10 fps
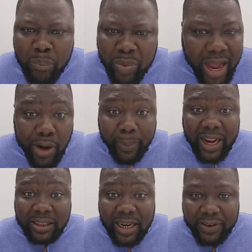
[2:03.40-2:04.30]
And nobody
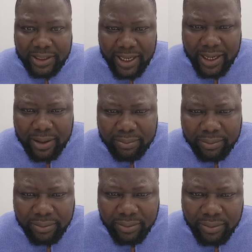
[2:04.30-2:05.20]
has arrested him.
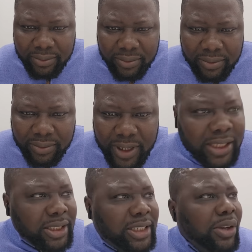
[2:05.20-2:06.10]

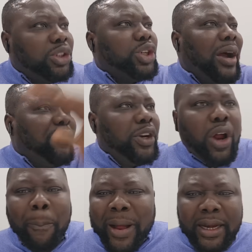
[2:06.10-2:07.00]
He's still traveling
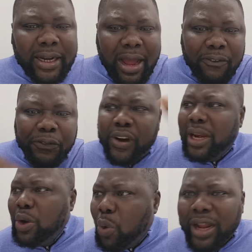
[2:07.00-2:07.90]
up and down
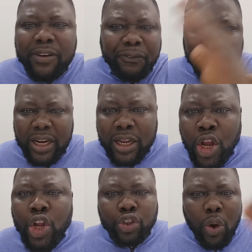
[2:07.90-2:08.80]
freely, walking freely.
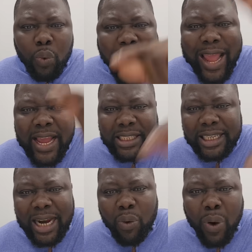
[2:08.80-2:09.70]
So why is
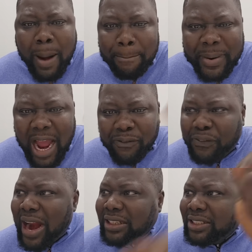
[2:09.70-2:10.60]
it that when
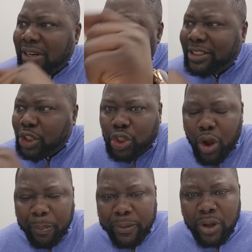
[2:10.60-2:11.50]
Biafrans rises
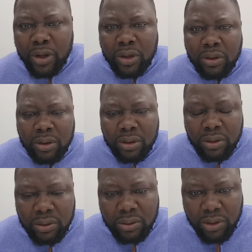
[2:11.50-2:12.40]
up
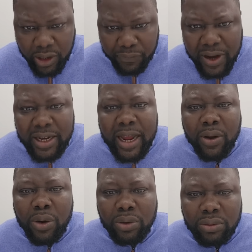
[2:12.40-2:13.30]
to defend their
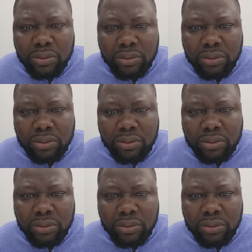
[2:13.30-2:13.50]
own,